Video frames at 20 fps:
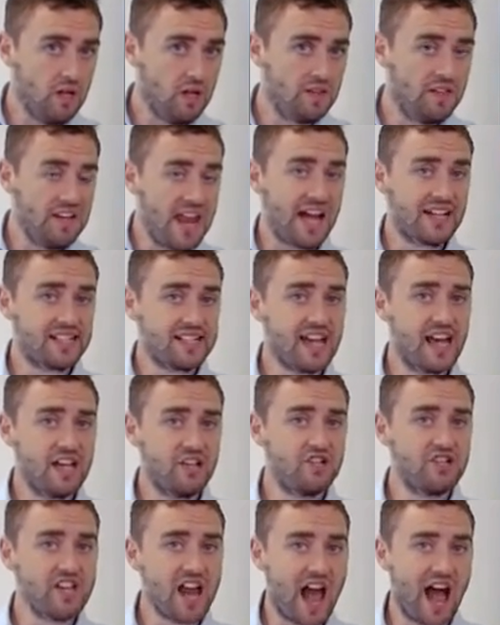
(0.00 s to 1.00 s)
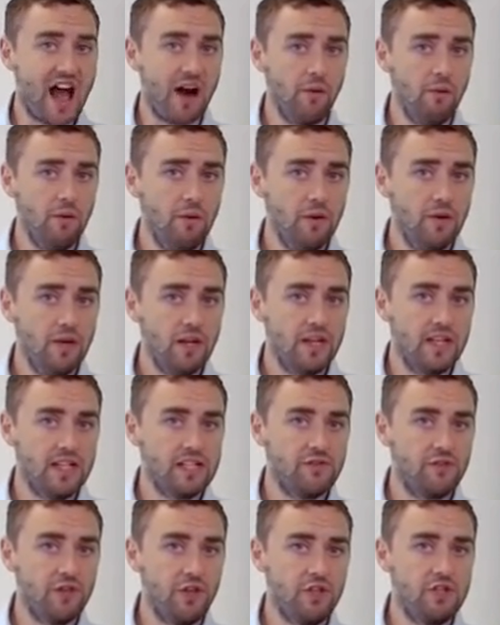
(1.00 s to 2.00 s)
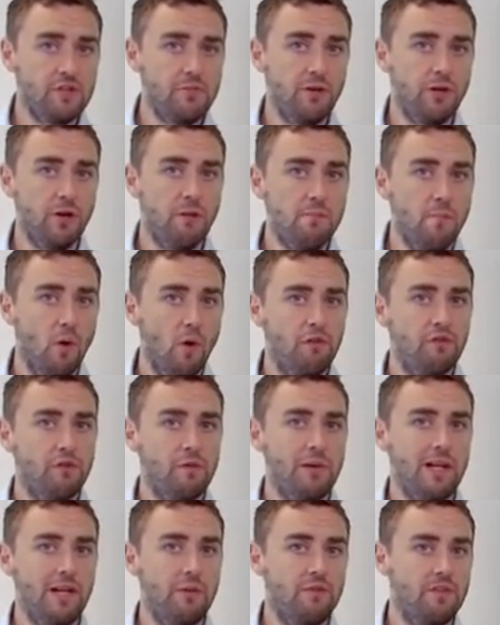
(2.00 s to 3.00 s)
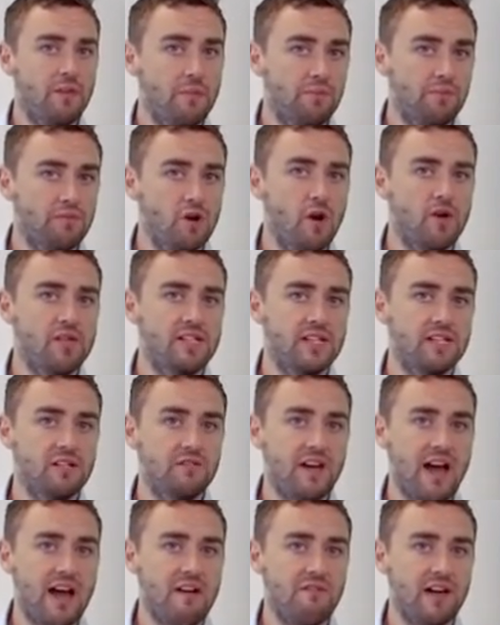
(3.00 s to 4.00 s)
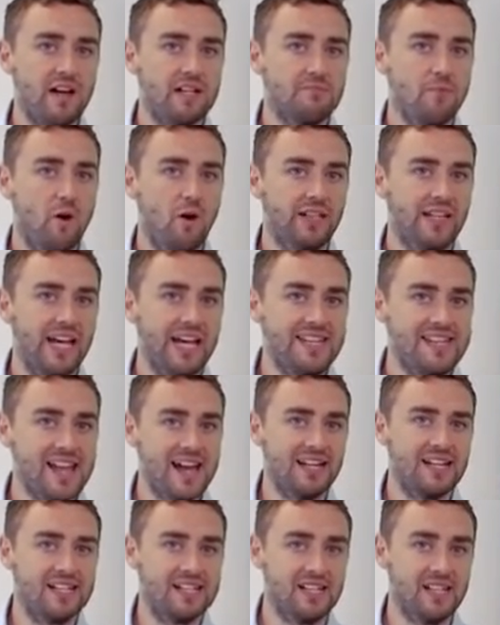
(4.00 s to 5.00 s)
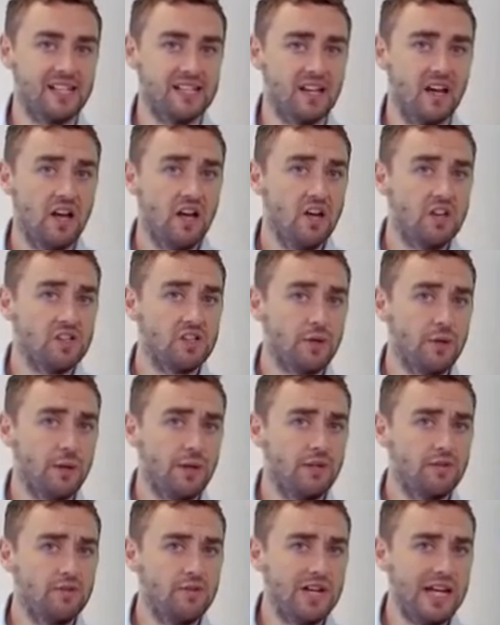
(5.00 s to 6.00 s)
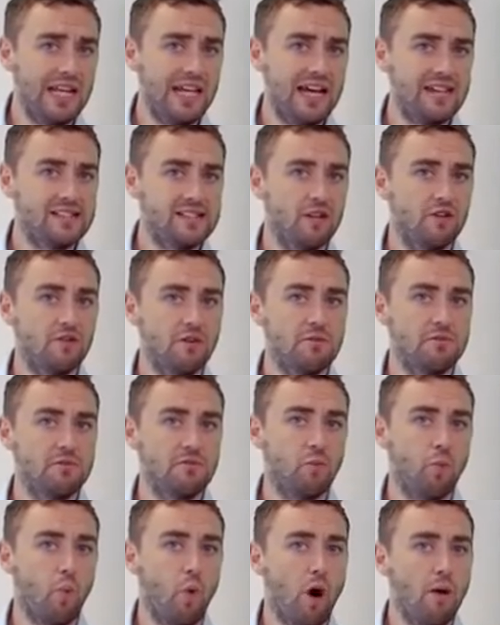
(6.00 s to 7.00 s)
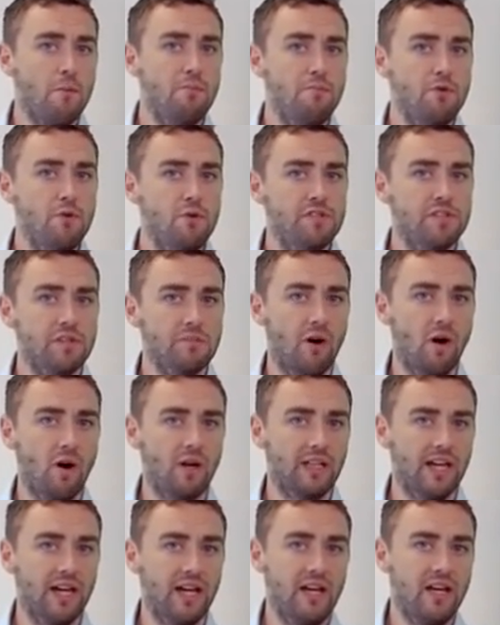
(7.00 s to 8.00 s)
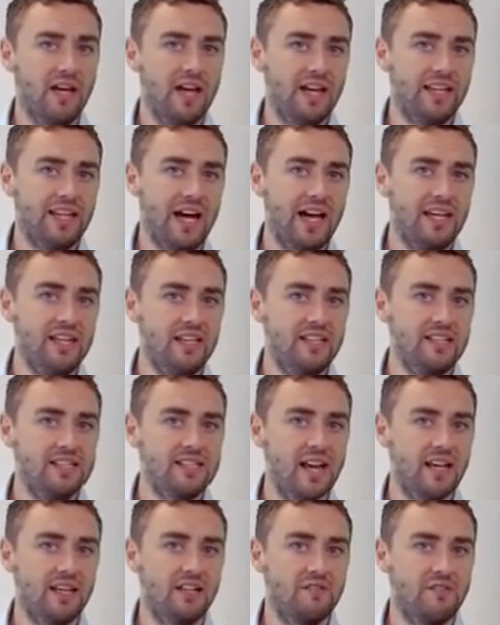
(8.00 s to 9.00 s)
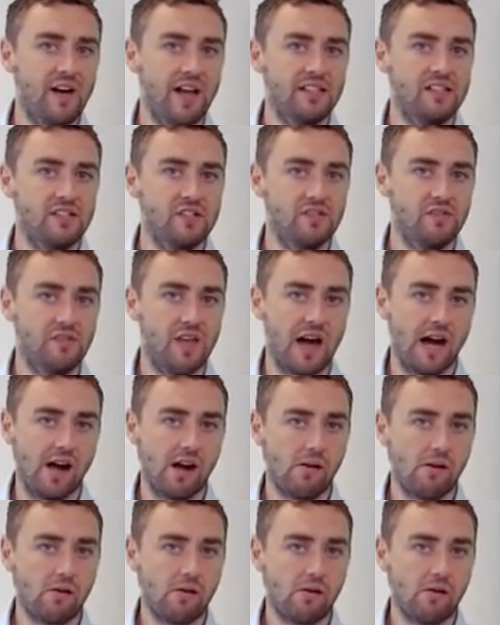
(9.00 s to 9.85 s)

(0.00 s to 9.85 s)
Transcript: The next stage now is for you to become more familiar with the process of FX market analysis so that we can really get to grips with what moves the market and how you can take advantage of that.